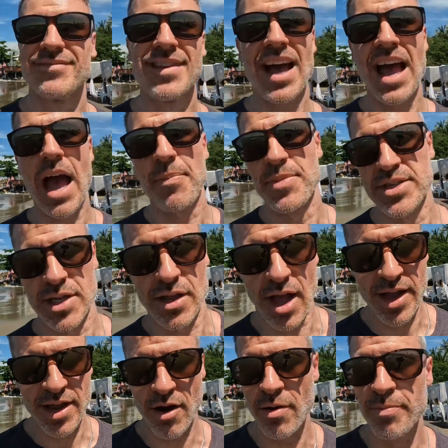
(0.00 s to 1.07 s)
That happens a
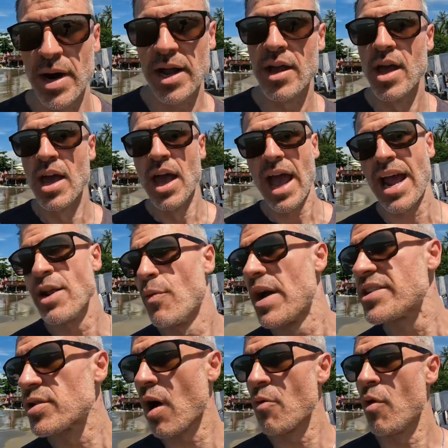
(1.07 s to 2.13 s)
lot here. But
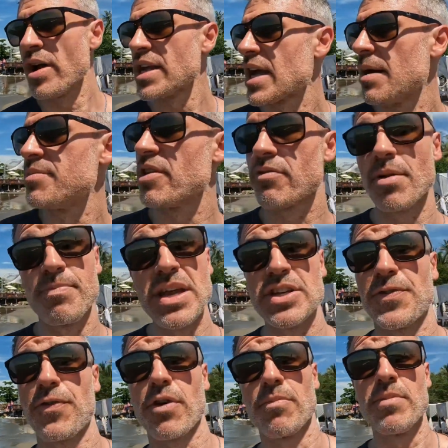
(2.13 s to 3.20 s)
anyway, so I wanted to come near the
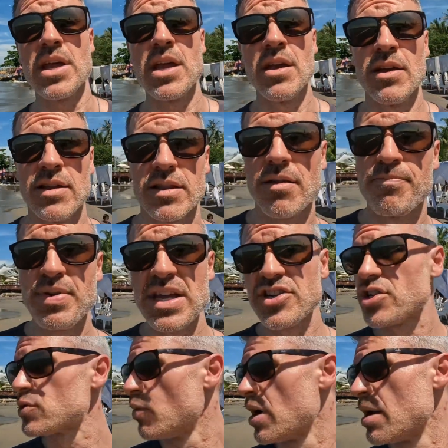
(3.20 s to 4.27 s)
beach. For me, the
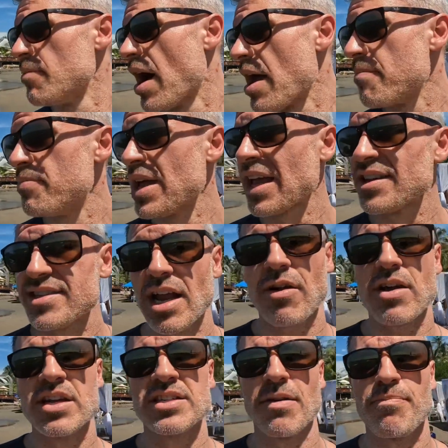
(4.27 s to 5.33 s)
beach is one of my biggest
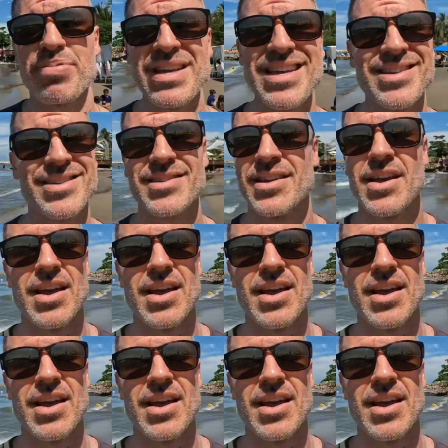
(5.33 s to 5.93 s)
areas of peace.